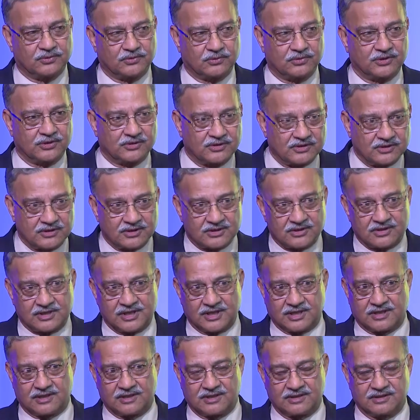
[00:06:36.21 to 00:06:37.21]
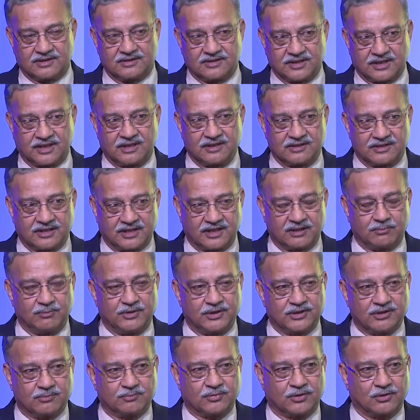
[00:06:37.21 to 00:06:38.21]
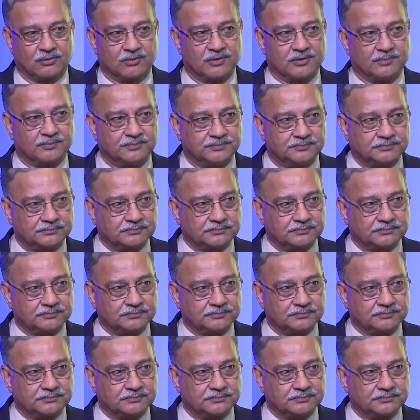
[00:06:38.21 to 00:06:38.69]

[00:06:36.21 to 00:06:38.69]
So this is the state, the second major problem.